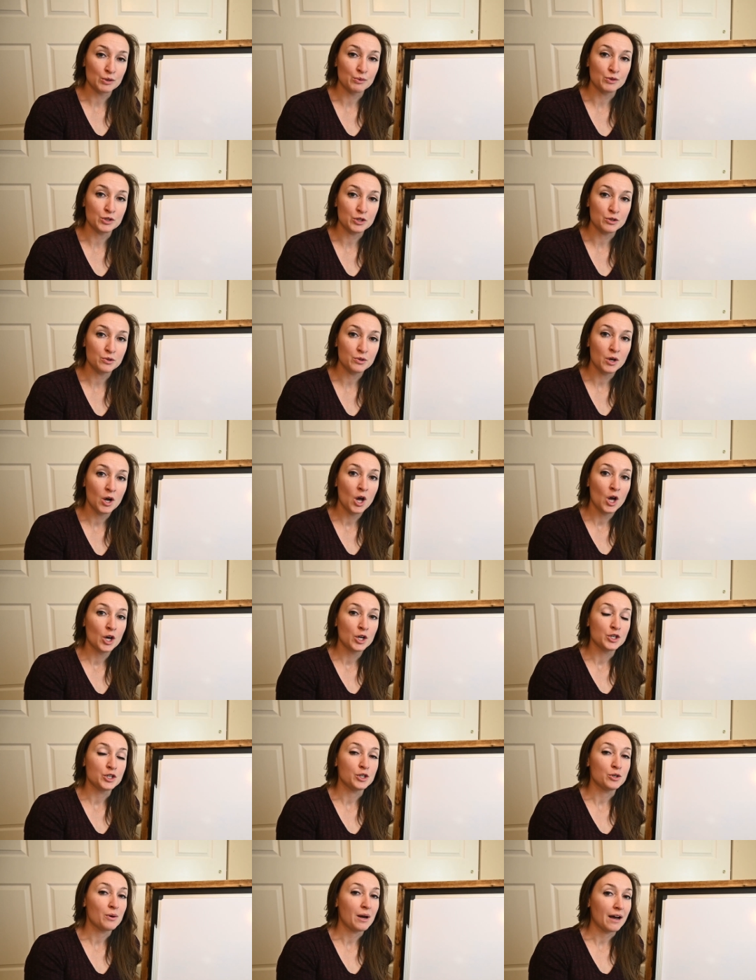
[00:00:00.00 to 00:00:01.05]
Do
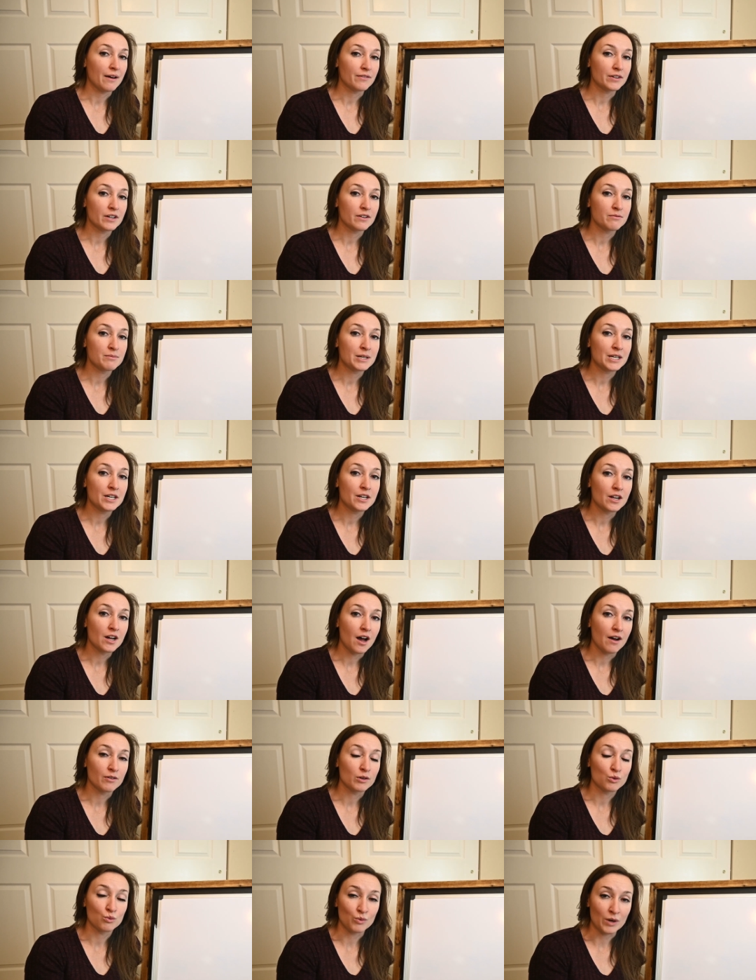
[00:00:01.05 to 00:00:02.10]
you have enough money to
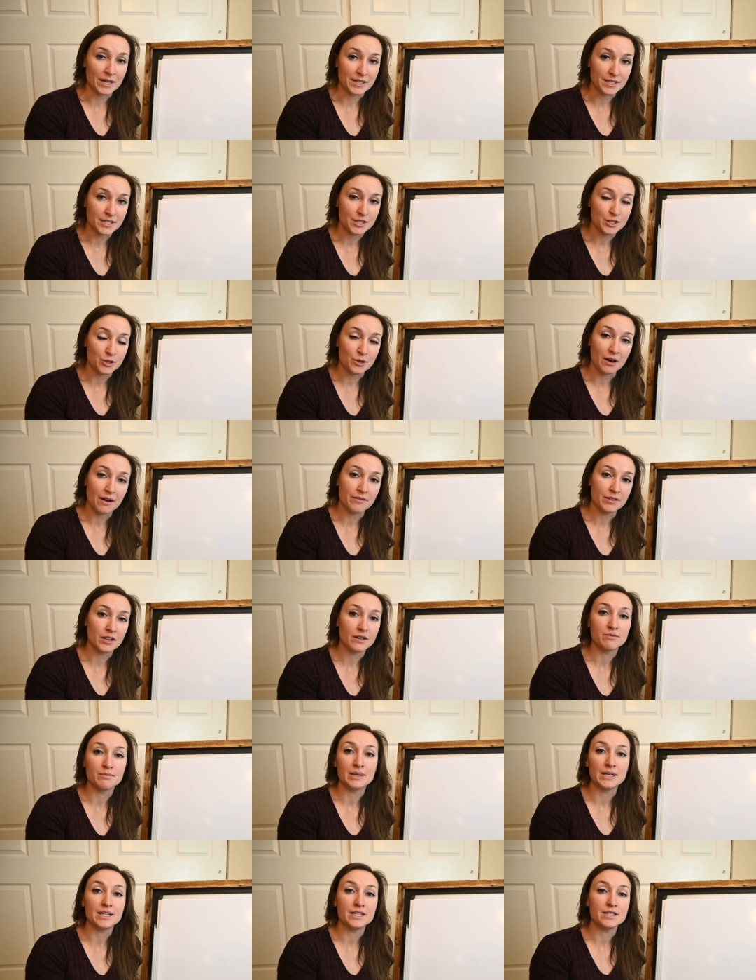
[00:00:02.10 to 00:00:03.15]
cover rent? Do you have
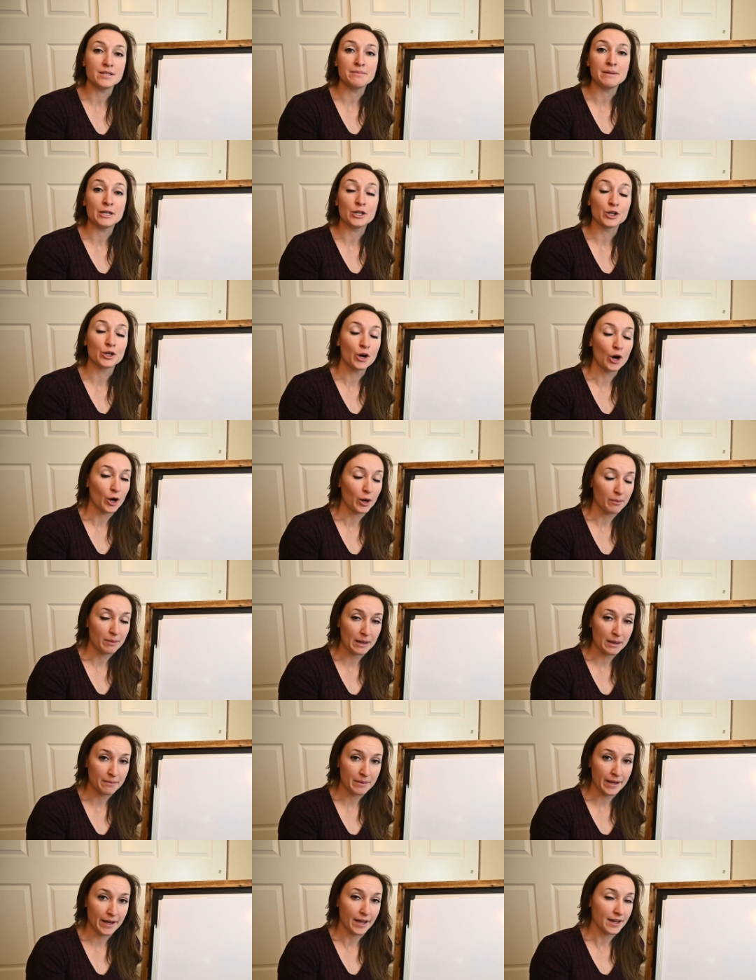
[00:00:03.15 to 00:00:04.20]
enough money to make your car
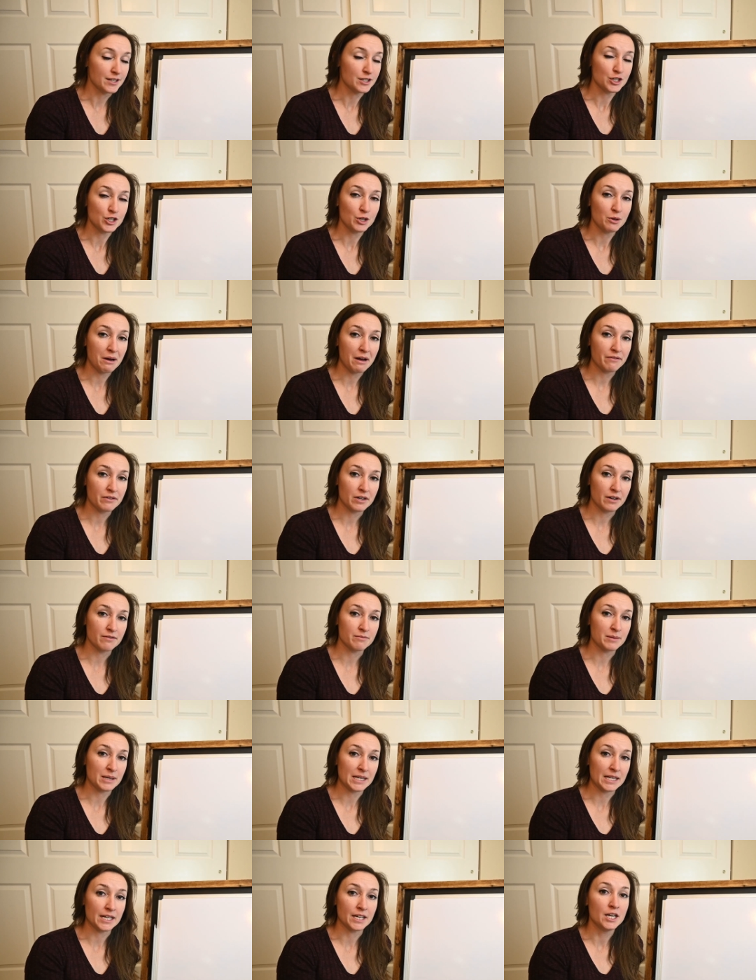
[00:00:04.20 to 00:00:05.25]
payment? And do you have enough
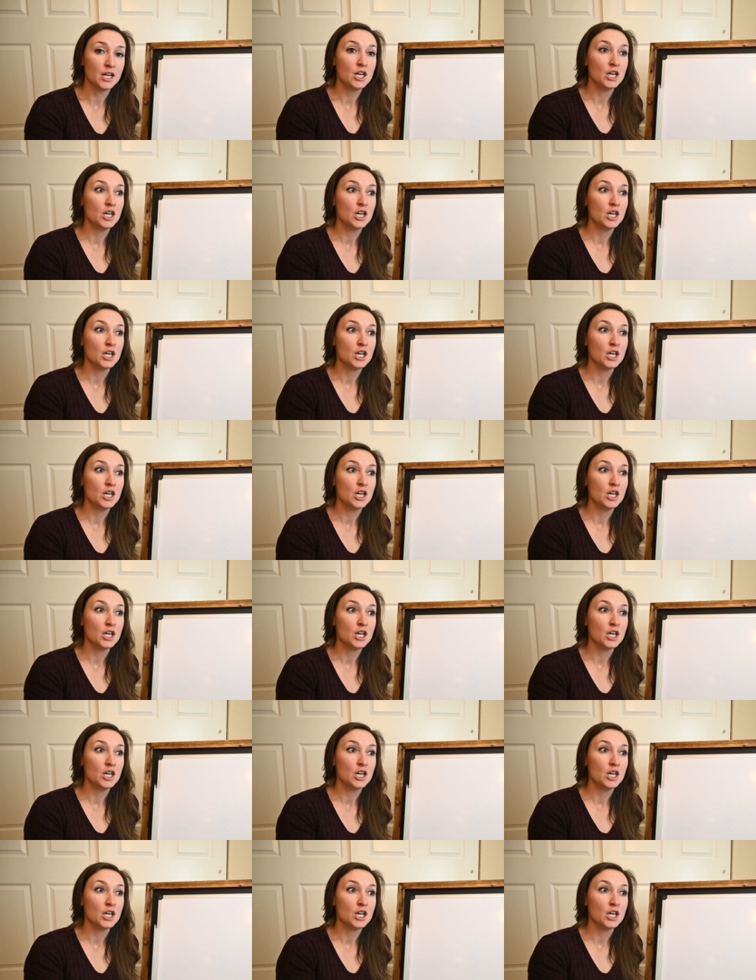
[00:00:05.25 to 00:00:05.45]
money